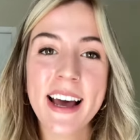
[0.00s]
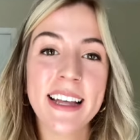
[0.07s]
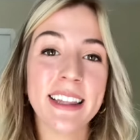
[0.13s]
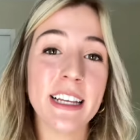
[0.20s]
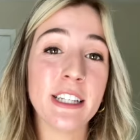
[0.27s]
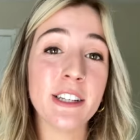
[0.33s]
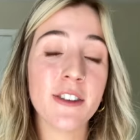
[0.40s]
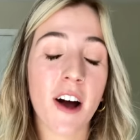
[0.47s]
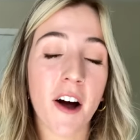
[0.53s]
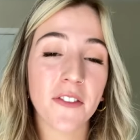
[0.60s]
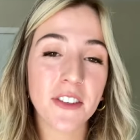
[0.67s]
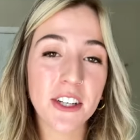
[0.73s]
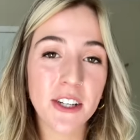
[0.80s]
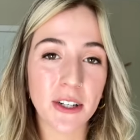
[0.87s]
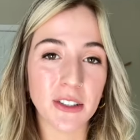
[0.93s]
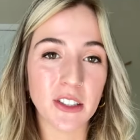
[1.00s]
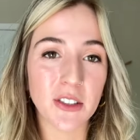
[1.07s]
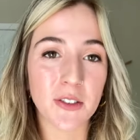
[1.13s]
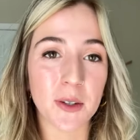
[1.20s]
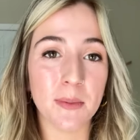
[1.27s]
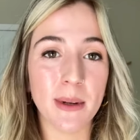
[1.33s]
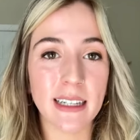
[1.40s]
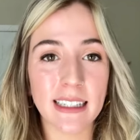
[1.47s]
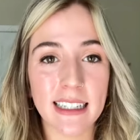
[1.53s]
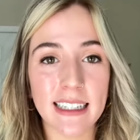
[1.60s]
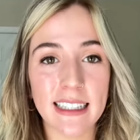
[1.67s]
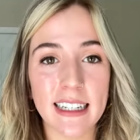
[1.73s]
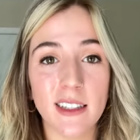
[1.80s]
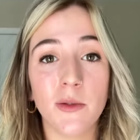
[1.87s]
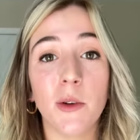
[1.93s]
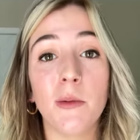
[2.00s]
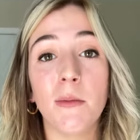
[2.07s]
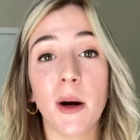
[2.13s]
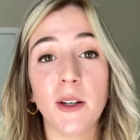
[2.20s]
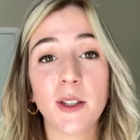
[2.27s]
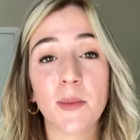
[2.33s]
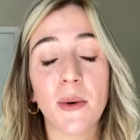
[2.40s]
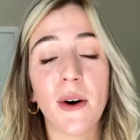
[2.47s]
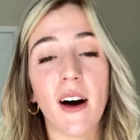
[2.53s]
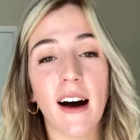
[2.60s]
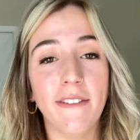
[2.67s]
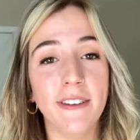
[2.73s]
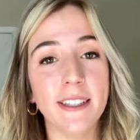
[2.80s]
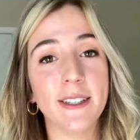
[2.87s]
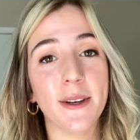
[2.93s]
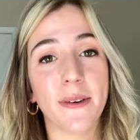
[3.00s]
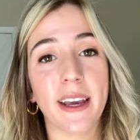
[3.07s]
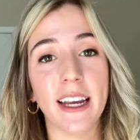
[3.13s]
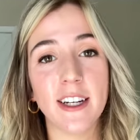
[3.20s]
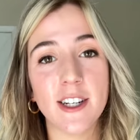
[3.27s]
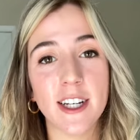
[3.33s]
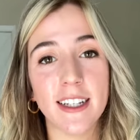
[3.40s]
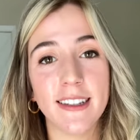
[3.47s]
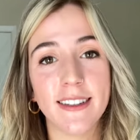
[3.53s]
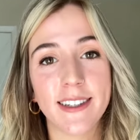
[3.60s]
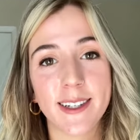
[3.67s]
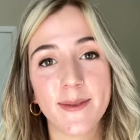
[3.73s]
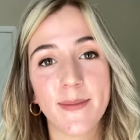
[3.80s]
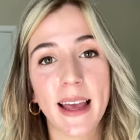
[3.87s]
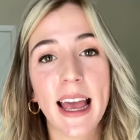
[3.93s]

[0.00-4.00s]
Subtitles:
This is often used for businesses with multiple office locations.